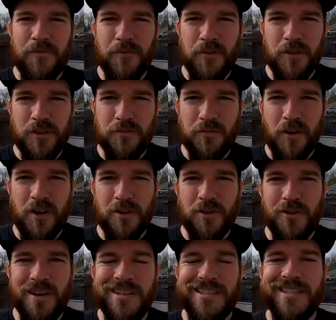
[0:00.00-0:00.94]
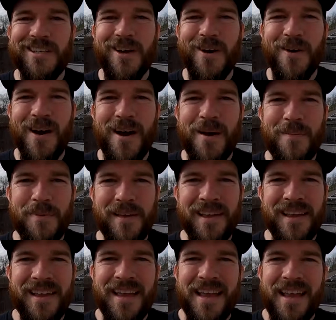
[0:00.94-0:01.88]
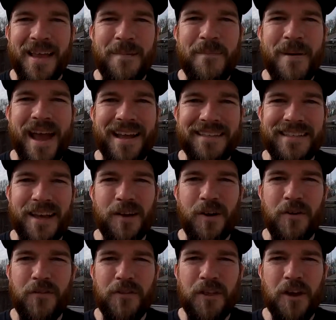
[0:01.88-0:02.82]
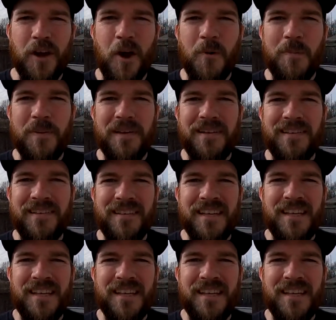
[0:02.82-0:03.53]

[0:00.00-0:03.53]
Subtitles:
for those front trucks to go up and back down over the coping.